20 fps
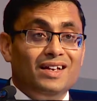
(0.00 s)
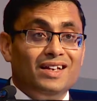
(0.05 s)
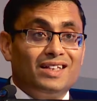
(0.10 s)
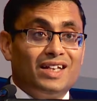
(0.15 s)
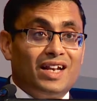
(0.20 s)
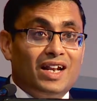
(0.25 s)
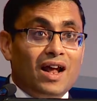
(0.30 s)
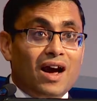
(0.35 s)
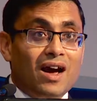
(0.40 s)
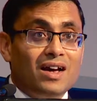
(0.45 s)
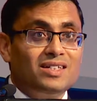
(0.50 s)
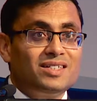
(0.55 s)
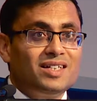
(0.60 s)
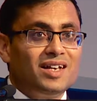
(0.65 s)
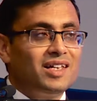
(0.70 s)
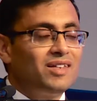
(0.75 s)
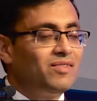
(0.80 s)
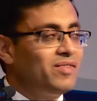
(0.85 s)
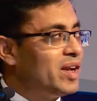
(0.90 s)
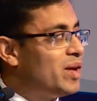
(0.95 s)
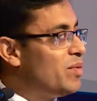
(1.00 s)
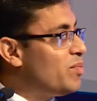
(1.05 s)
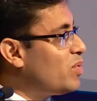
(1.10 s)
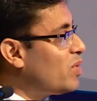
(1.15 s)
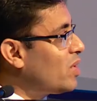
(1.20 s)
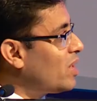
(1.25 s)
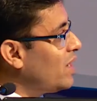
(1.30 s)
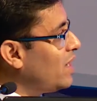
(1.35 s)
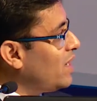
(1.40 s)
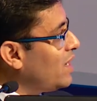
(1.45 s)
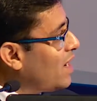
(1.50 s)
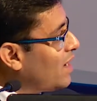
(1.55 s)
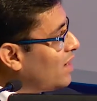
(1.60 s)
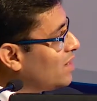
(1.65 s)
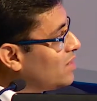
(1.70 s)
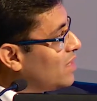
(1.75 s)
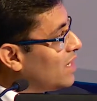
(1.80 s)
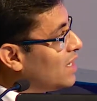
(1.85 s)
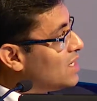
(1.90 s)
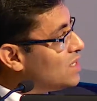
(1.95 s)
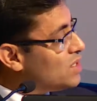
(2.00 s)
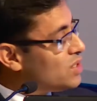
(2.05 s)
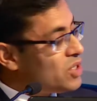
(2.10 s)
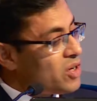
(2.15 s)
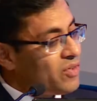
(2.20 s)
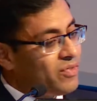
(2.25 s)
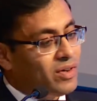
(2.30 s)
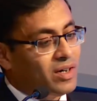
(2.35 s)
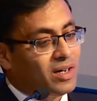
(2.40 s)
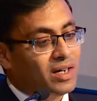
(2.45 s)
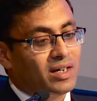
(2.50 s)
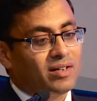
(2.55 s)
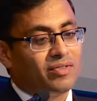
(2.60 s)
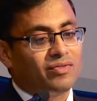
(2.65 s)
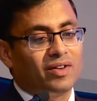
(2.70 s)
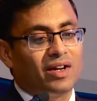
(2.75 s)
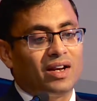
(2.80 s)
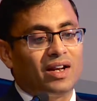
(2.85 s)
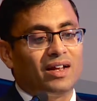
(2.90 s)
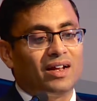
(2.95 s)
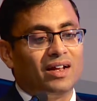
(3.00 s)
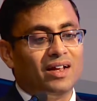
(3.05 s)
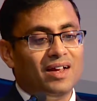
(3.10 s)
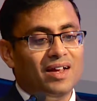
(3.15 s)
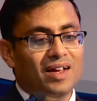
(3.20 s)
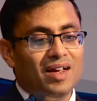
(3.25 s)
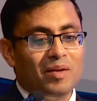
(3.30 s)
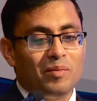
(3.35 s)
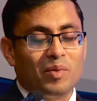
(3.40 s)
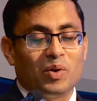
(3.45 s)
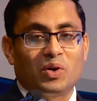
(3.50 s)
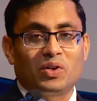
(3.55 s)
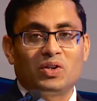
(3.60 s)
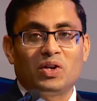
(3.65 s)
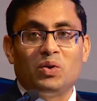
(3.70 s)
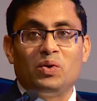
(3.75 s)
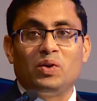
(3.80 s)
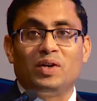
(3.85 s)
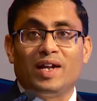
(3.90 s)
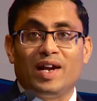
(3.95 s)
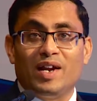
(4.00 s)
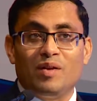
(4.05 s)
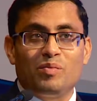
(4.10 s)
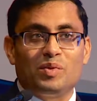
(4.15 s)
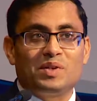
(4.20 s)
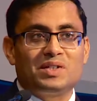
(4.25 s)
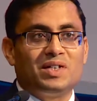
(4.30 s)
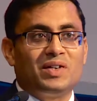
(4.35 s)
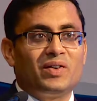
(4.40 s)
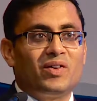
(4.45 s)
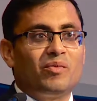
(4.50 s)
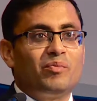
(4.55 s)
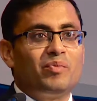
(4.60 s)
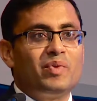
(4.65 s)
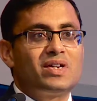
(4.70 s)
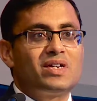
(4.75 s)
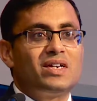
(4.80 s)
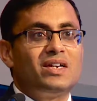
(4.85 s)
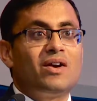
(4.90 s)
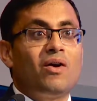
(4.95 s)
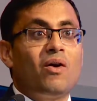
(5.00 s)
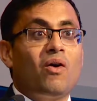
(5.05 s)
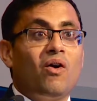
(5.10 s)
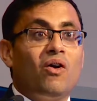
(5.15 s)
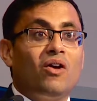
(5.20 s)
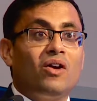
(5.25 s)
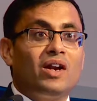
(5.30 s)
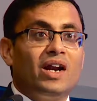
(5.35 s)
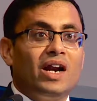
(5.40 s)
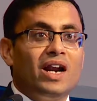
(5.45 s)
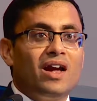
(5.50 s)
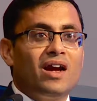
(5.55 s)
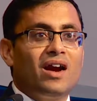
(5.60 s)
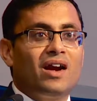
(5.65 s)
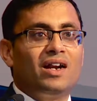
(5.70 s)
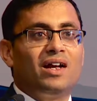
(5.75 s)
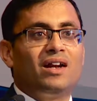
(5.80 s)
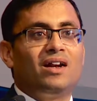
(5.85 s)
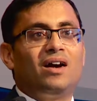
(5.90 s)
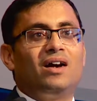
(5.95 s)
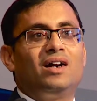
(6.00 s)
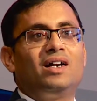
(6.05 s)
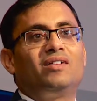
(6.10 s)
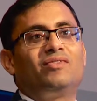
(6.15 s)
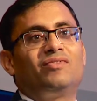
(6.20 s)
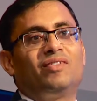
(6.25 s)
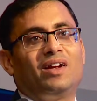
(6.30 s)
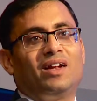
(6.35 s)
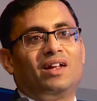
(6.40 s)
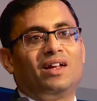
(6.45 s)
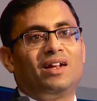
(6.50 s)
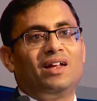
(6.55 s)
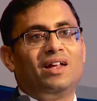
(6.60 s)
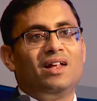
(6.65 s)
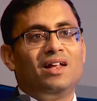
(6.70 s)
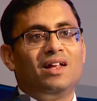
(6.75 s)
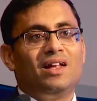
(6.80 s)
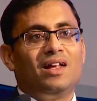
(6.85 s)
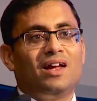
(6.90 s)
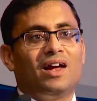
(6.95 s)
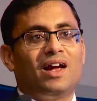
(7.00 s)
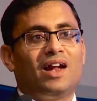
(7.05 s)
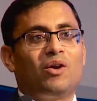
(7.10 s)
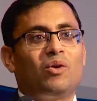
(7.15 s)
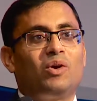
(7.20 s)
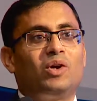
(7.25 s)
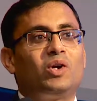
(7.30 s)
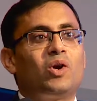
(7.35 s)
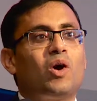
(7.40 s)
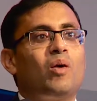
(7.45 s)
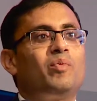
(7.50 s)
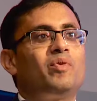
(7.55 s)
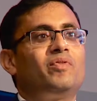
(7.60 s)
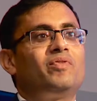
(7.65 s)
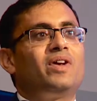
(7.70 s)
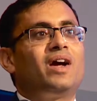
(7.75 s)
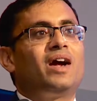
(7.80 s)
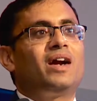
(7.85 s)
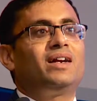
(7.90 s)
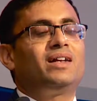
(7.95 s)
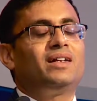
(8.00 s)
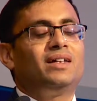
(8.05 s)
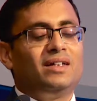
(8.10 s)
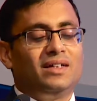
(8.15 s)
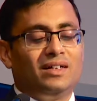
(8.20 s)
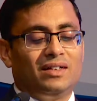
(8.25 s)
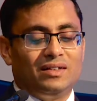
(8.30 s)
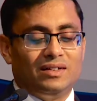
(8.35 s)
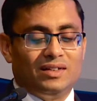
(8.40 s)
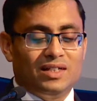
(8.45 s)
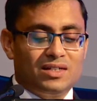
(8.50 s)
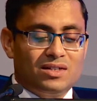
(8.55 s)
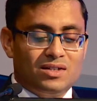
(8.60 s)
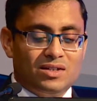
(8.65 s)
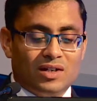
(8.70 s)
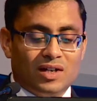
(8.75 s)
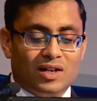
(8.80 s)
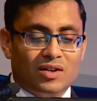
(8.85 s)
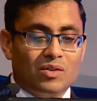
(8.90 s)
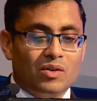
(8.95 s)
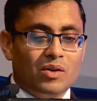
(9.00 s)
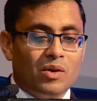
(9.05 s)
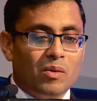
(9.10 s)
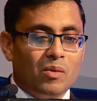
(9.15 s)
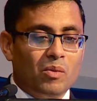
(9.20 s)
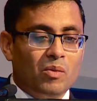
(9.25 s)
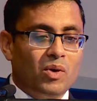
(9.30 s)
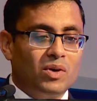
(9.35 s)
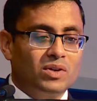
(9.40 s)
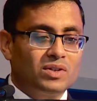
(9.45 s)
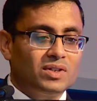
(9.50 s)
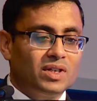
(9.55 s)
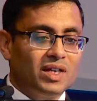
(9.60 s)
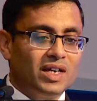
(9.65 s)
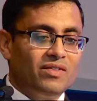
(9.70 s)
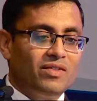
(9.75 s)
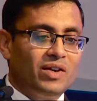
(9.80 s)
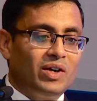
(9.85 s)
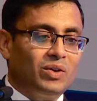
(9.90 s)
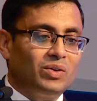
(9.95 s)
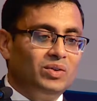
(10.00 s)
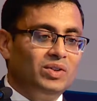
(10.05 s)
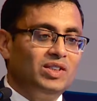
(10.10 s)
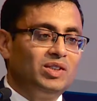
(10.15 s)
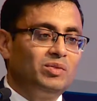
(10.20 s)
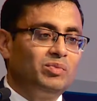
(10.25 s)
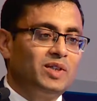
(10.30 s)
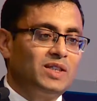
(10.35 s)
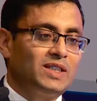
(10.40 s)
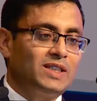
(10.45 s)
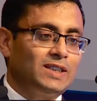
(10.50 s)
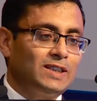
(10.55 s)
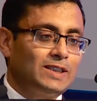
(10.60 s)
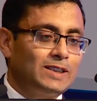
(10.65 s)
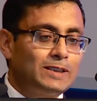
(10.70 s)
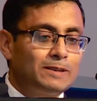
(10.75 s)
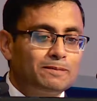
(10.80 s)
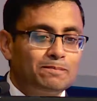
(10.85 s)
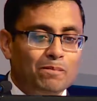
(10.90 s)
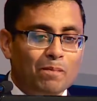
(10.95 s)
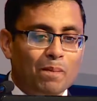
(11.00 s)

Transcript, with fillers: The last thing is very important, that is the history of heart failure, because around 10% of patients already had an heart failure, and on top of that, this drug was given to these patients.